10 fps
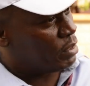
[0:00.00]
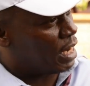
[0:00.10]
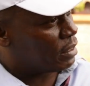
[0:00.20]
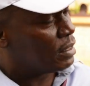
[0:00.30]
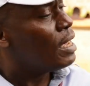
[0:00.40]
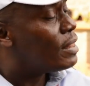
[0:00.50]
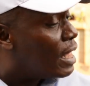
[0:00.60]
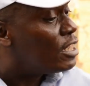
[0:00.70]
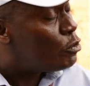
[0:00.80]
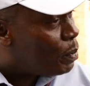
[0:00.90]
tax.
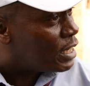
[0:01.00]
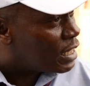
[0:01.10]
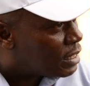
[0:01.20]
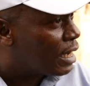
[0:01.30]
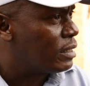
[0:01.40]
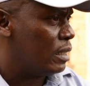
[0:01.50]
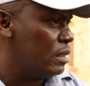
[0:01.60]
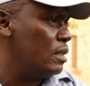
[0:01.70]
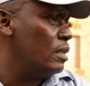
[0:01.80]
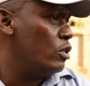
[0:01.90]
That is spending tax at
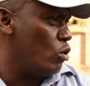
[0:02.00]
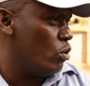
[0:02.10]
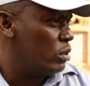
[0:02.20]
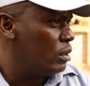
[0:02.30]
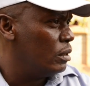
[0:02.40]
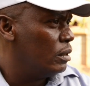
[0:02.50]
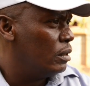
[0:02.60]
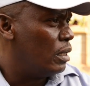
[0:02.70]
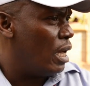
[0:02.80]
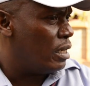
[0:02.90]
source.
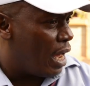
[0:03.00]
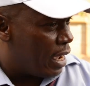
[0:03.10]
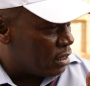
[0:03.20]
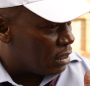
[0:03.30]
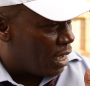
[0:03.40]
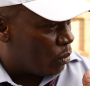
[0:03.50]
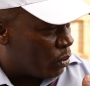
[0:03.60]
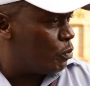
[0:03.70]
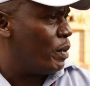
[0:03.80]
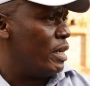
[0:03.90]
And I
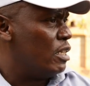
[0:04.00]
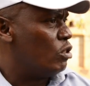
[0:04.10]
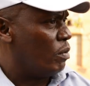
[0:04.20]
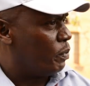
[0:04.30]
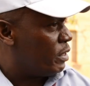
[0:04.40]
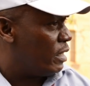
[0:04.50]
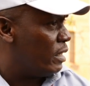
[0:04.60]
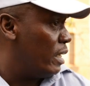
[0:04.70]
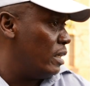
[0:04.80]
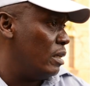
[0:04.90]
whispered this to the
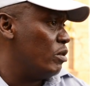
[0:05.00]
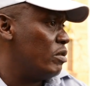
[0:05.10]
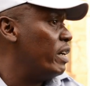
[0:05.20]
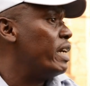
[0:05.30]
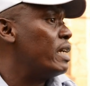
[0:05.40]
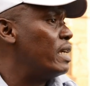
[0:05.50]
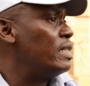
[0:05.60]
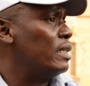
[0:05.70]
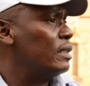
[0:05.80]
president, and he was very excited.